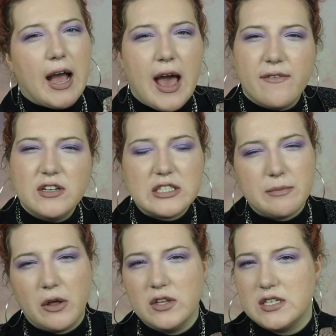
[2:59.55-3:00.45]
I haven't
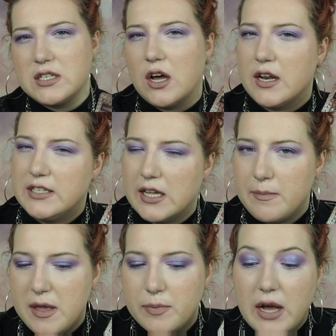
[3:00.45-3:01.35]
smelled this on a ton of
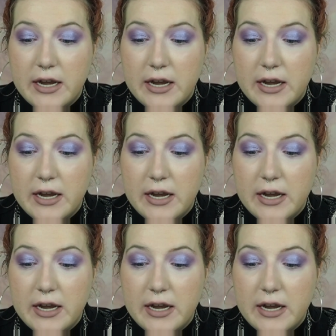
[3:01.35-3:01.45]
people. I